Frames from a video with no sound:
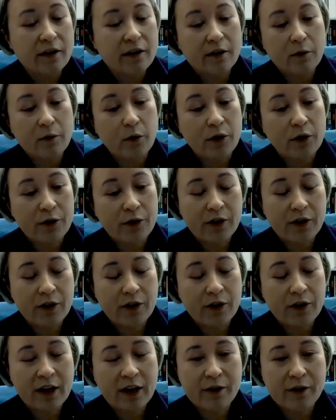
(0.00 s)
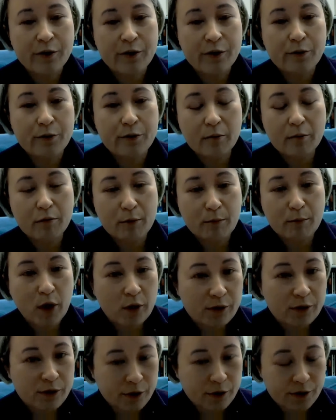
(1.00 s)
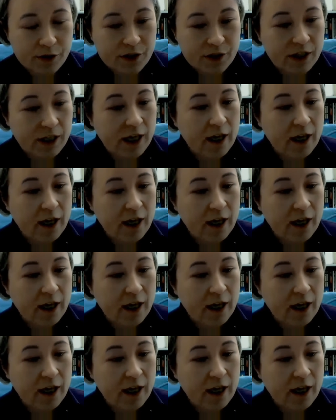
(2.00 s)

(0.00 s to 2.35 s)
whether that's writing proposals to